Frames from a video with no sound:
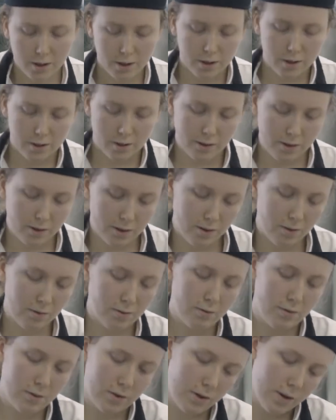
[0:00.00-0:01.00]

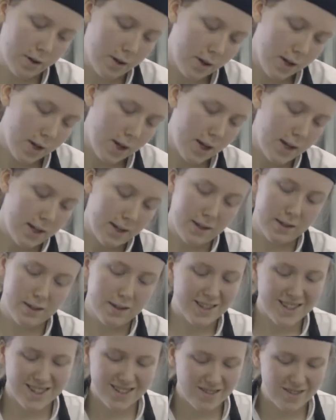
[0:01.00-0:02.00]
So this
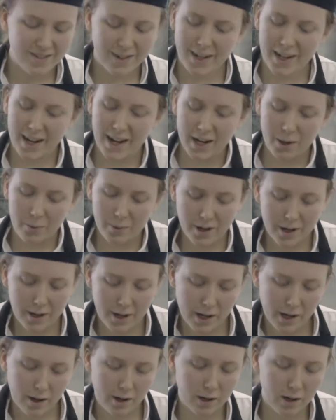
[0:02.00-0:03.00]
isn't really anywhere
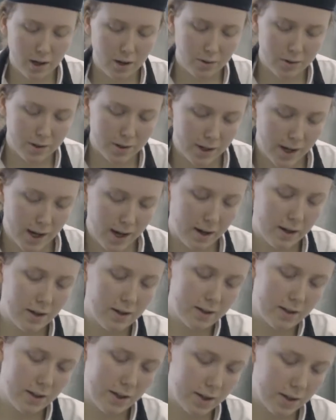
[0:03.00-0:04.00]
near close yet
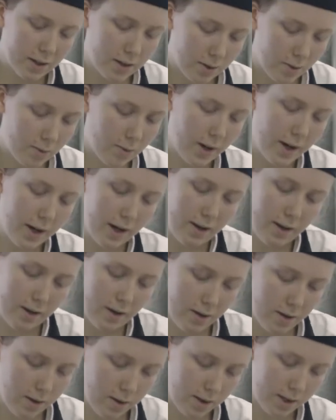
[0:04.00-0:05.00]
because it is quite
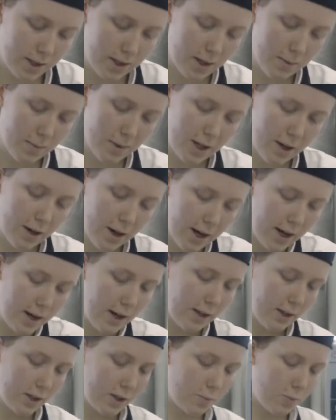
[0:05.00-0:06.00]
similar, and
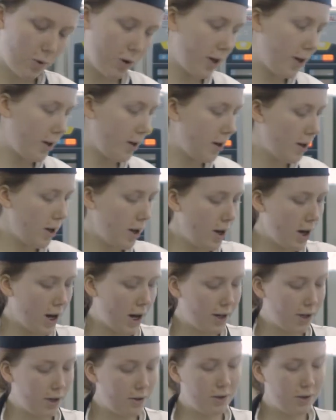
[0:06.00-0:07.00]
at this point I do